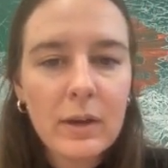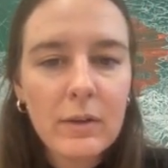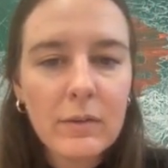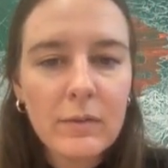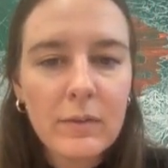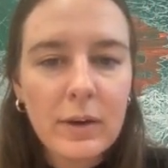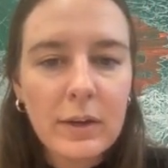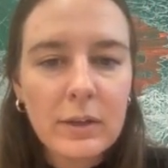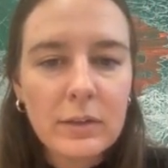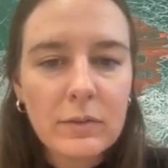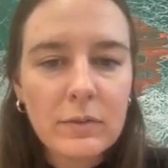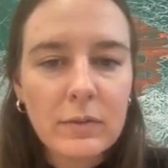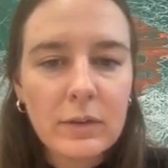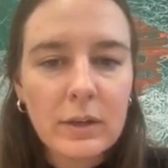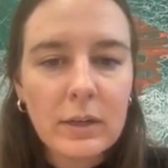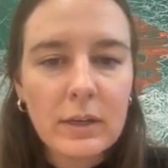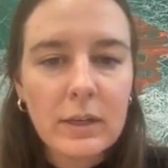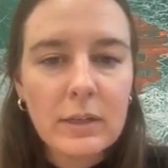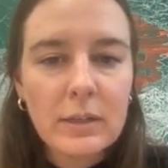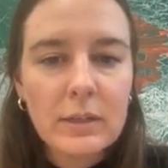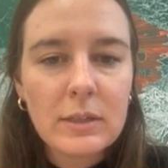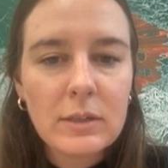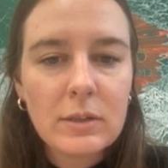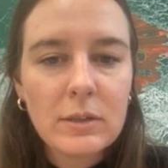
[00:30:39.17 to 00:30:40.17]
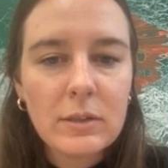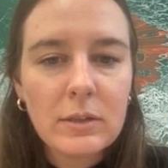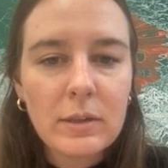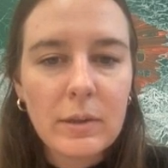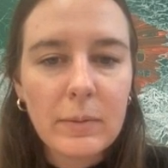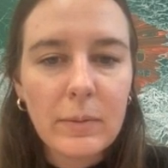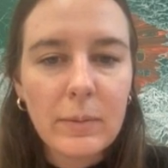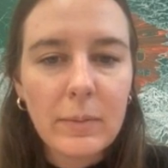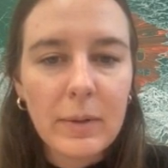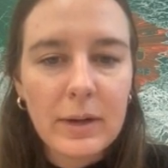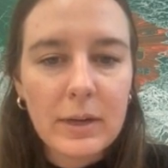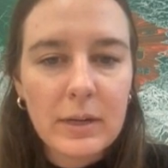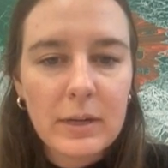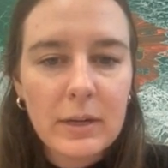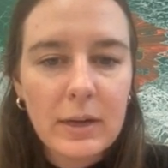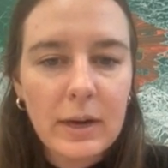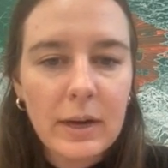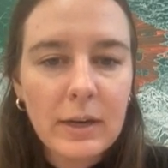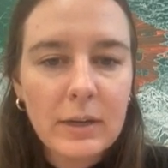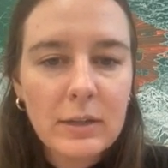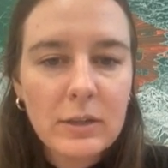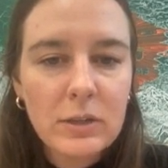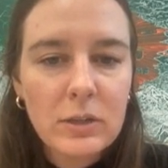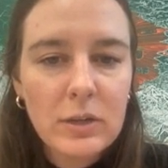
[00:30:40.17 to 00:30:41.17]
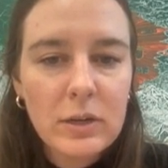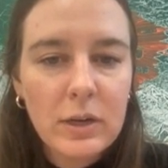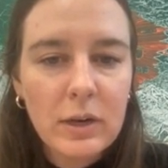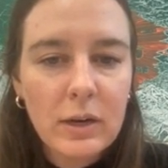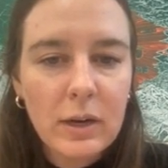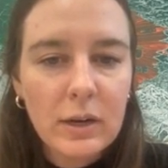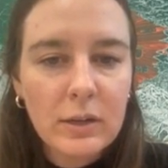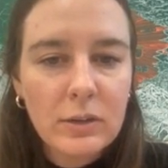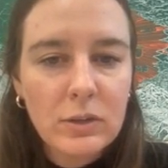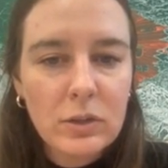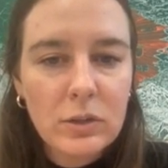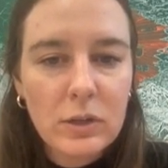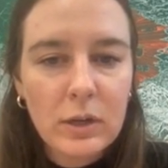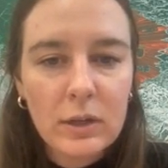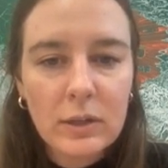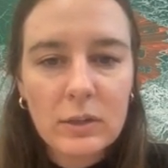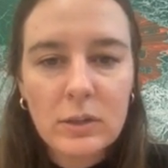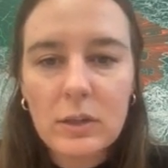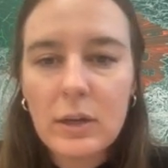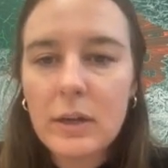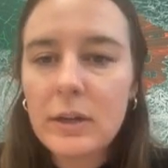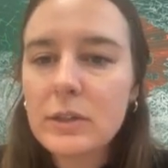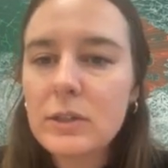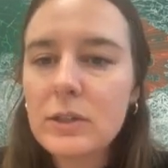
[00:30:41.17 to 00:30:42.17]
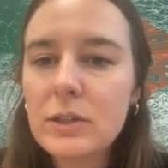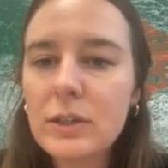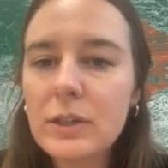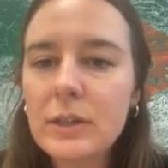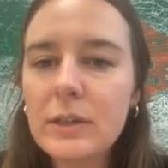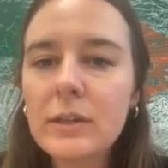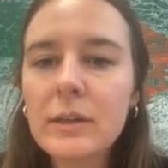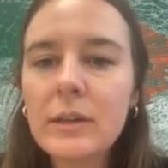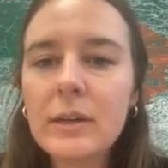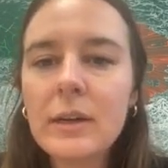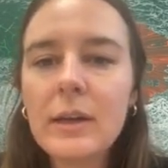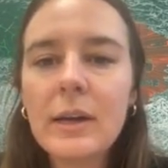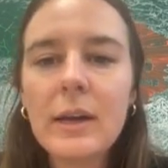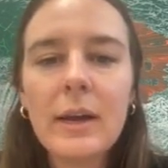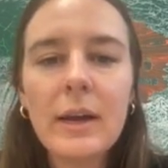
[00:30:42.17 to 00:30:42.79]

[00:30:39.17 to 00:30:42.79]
Phosphorus, double bond to oxygen, oxygen, oxygen, oxygen.